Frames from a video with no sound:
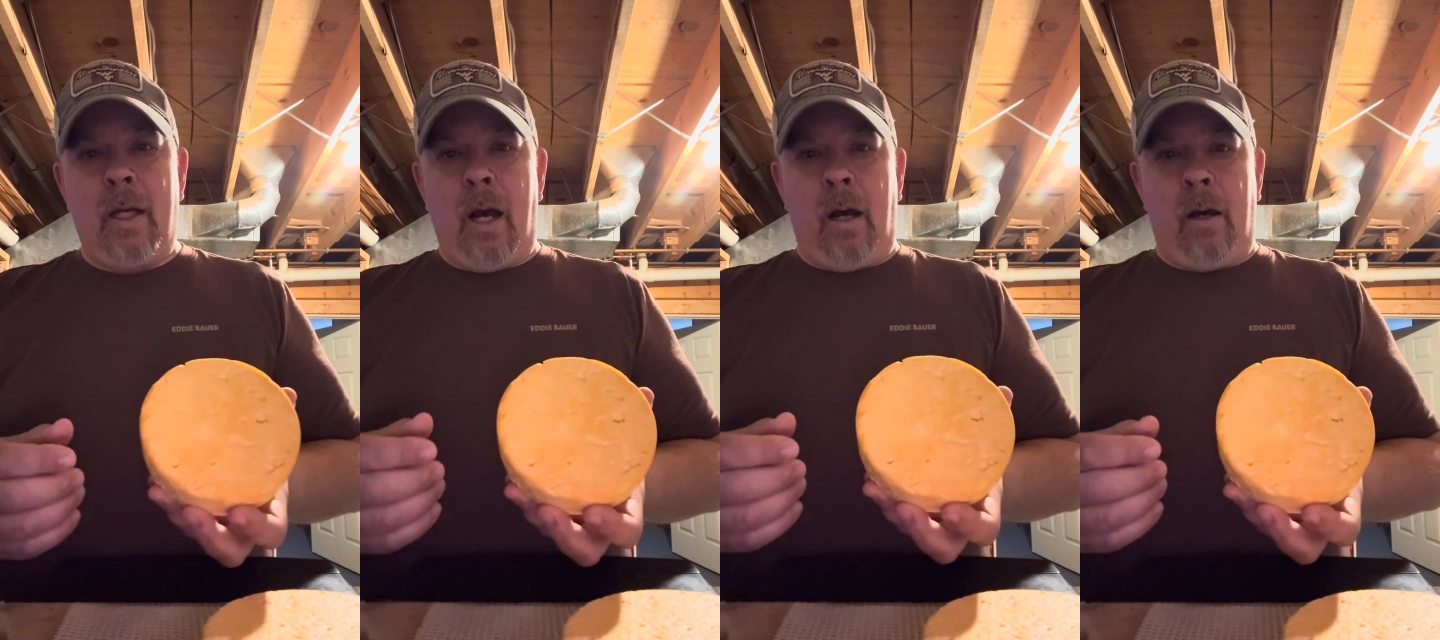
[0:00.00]

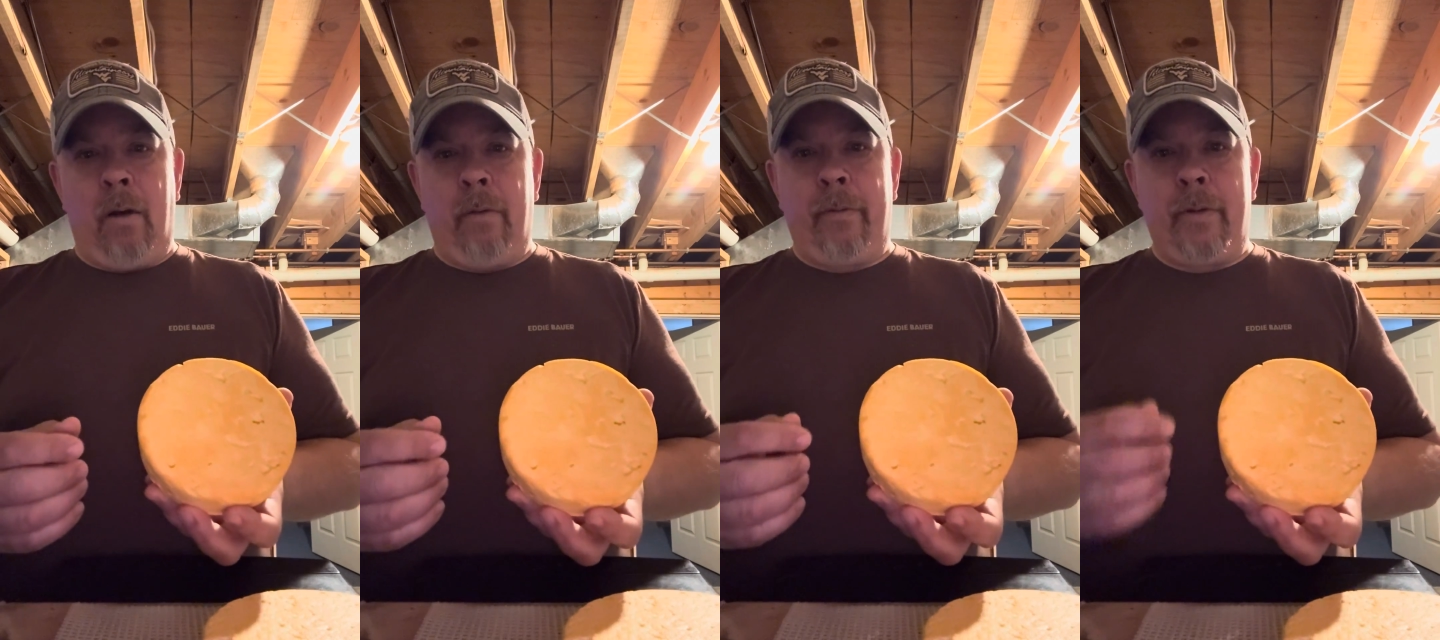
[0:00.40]

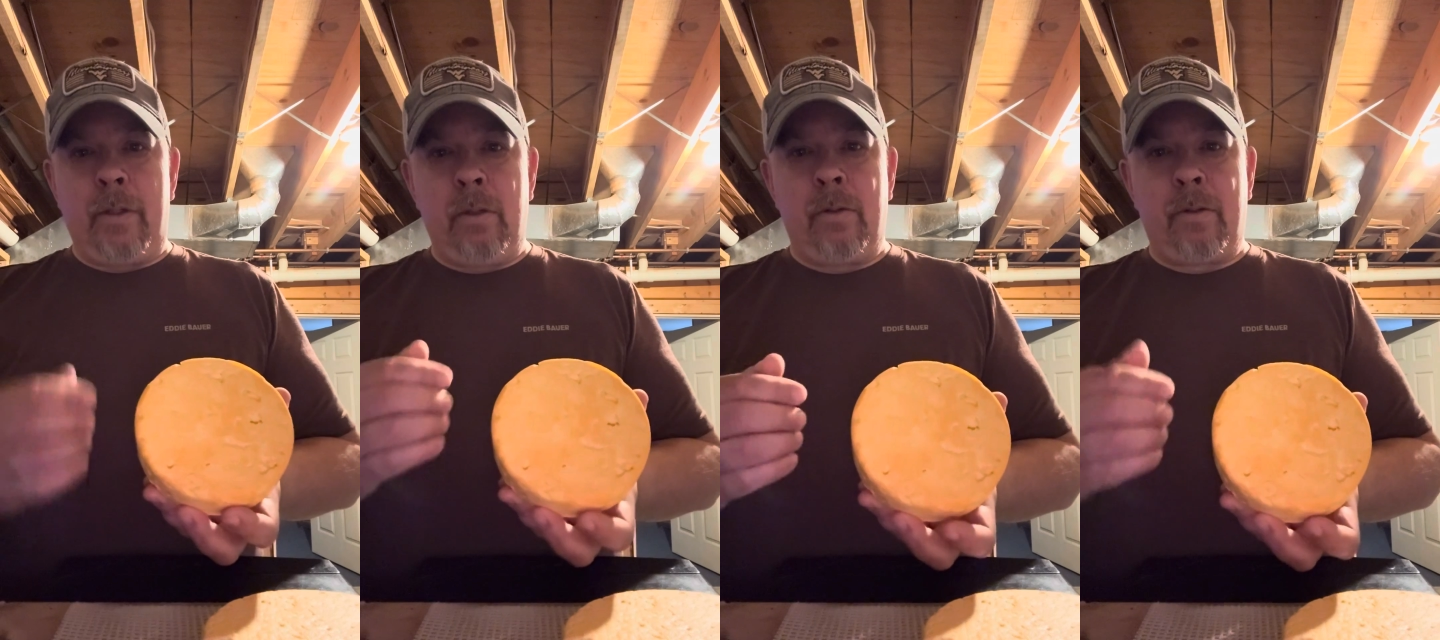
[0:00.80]
of
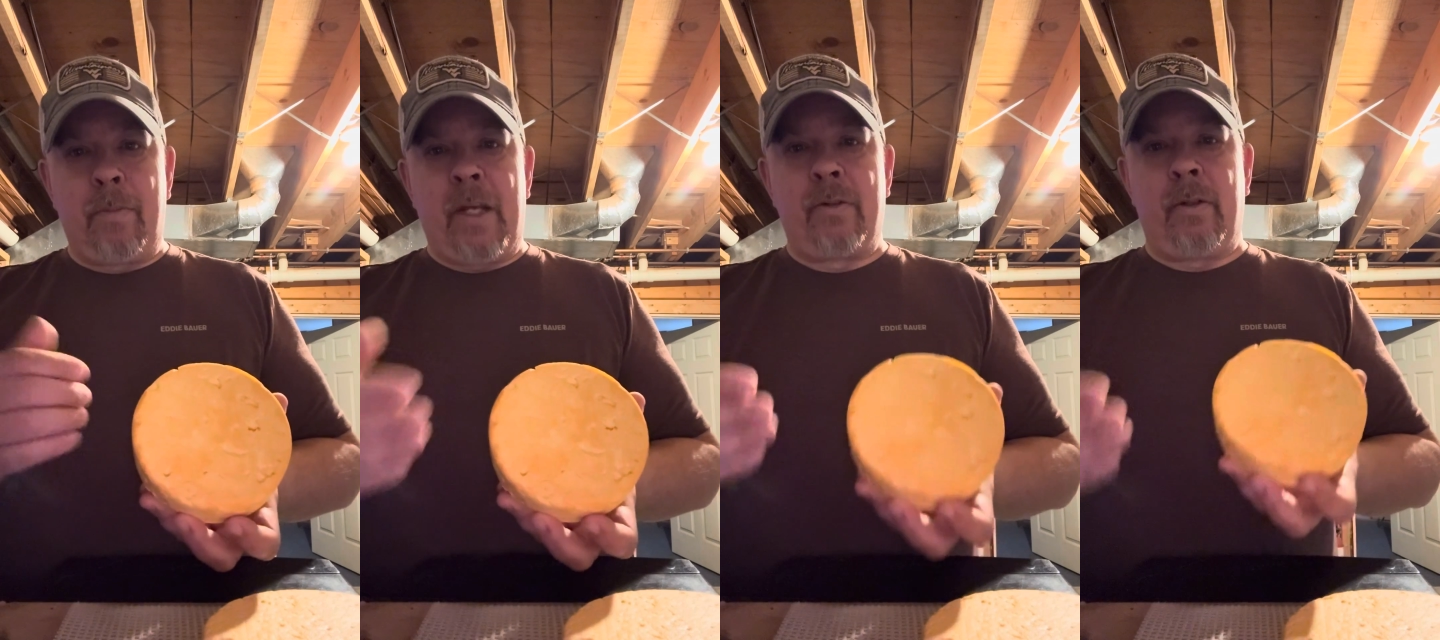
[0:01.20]
use
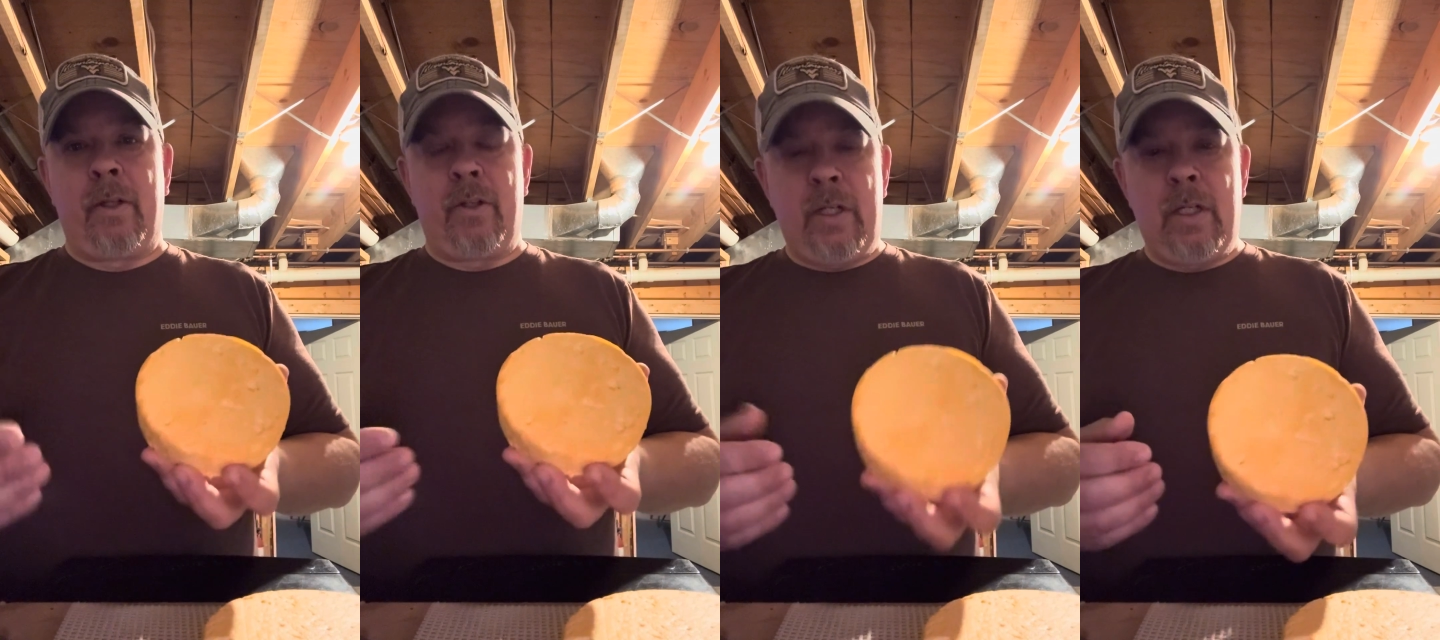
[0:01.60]
based on
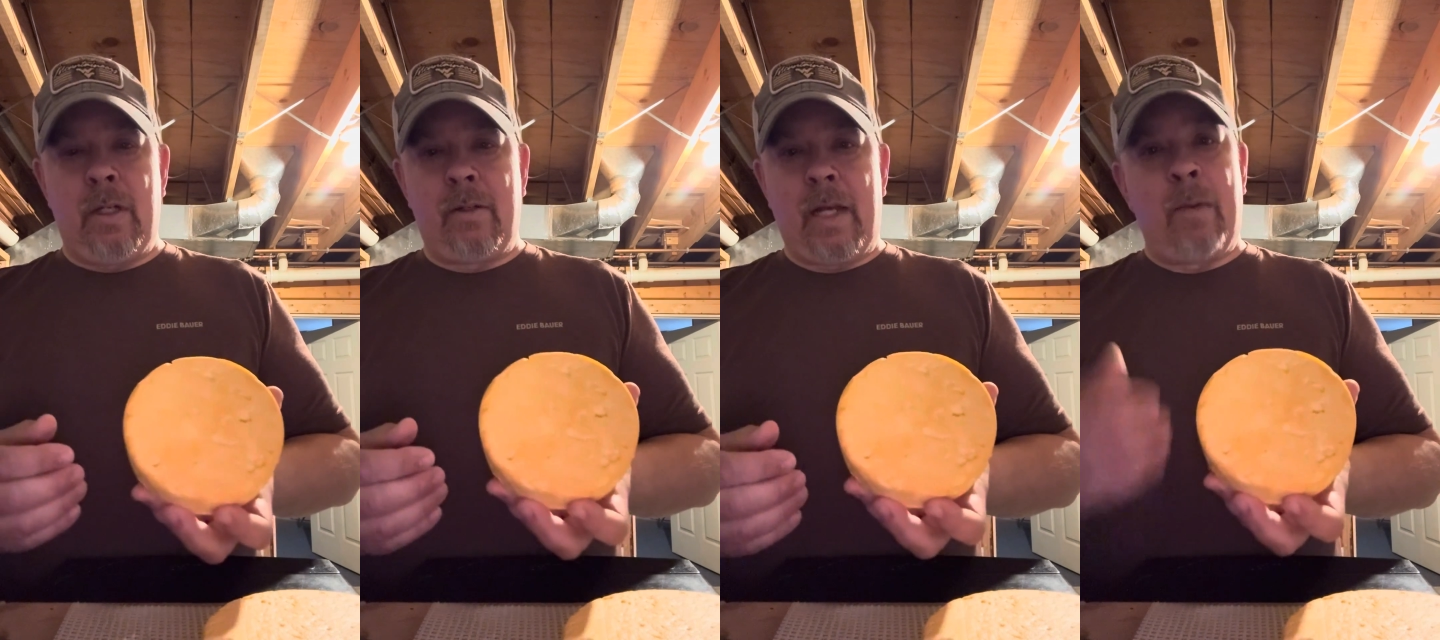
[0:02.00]
the
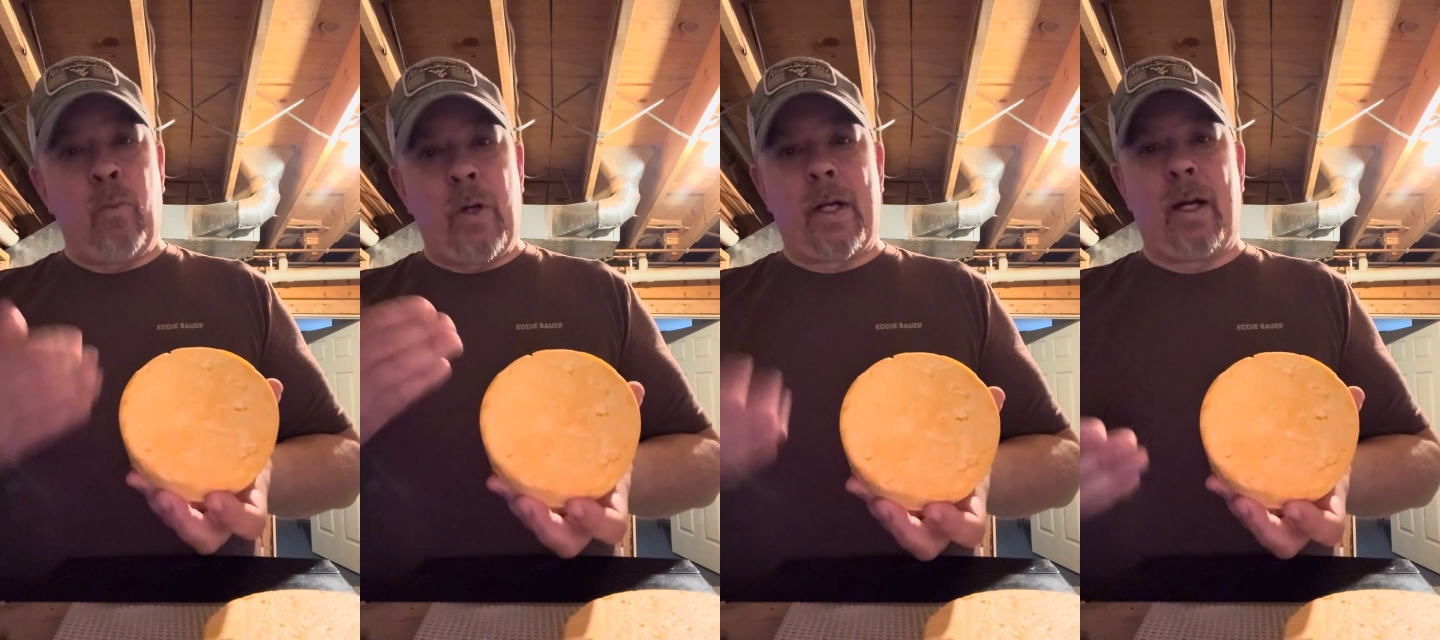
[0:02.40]
cheese and
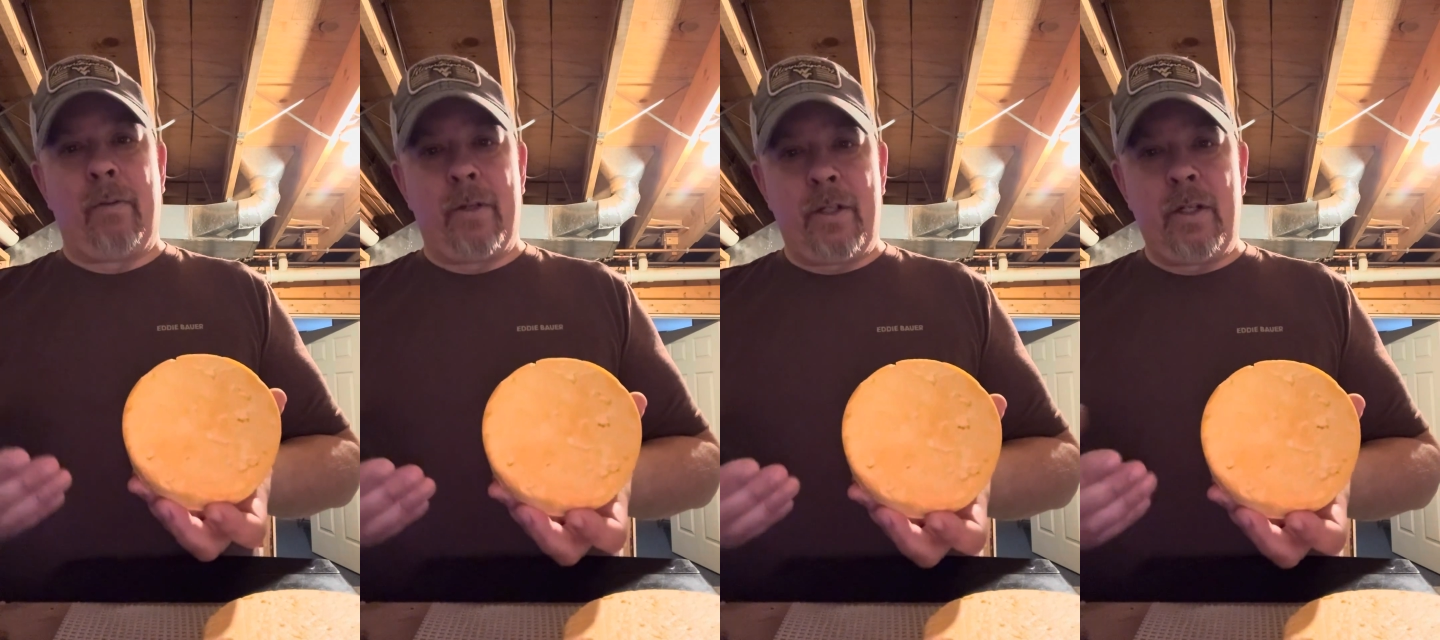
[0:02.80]
what kind of
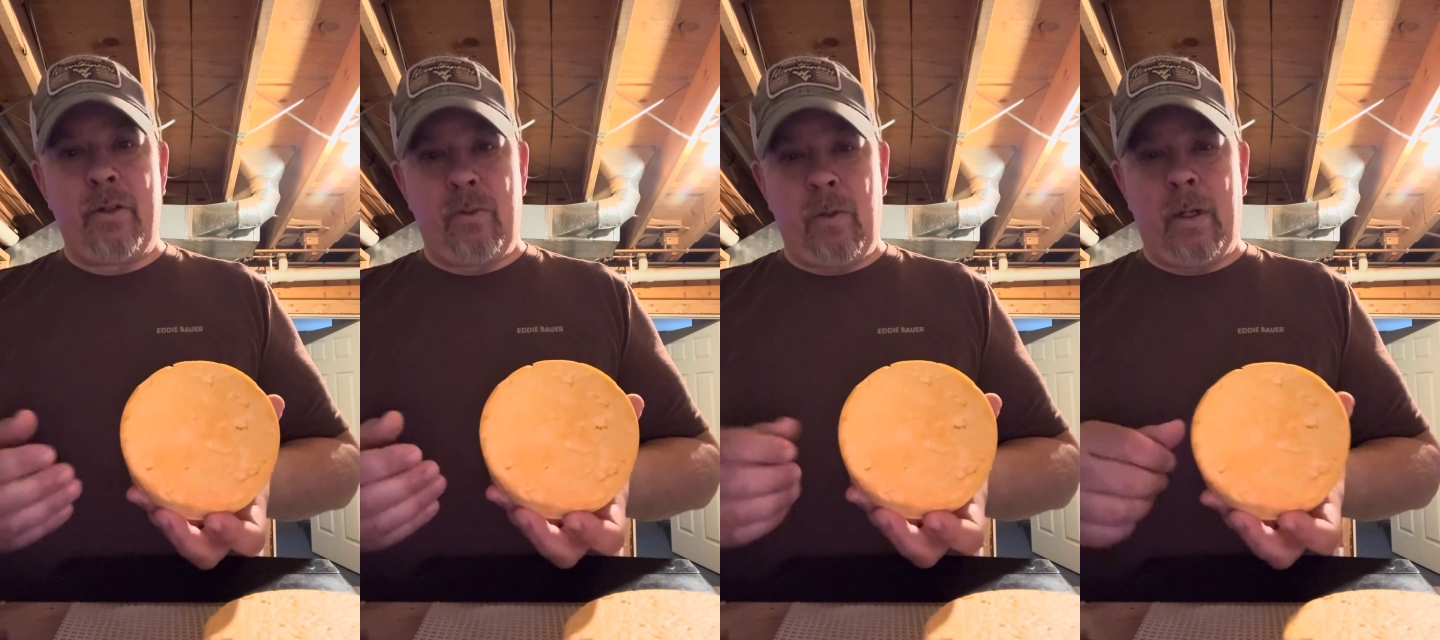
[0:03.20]
a
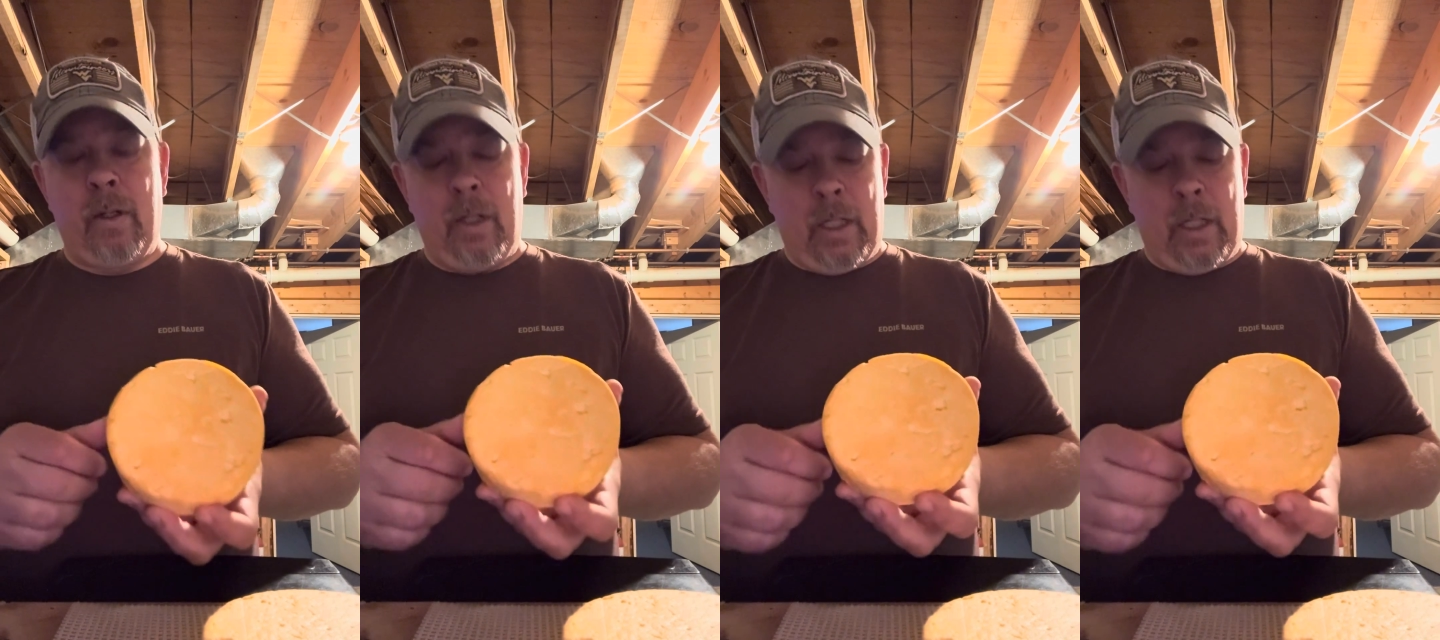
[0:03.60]
cheese you want.